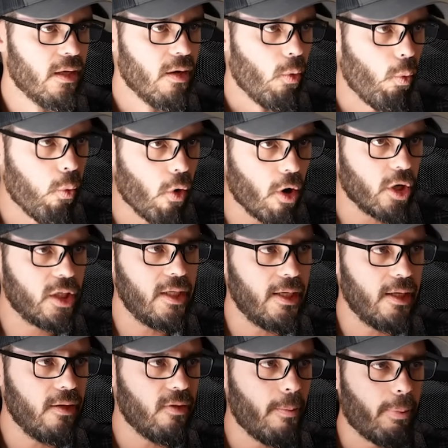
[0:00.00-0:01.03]

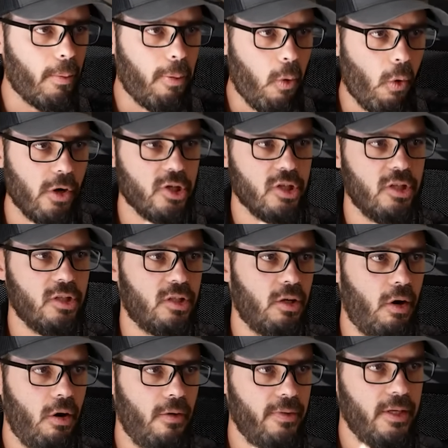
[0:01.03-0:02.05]
working the proportions
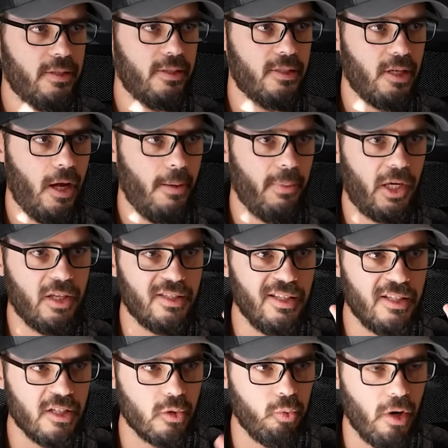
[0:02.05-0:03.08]
on this design, because
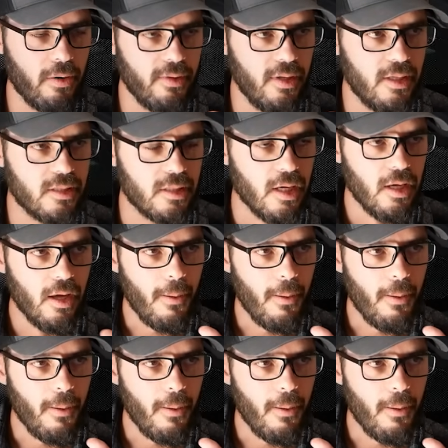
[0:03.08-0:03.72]
this is one of these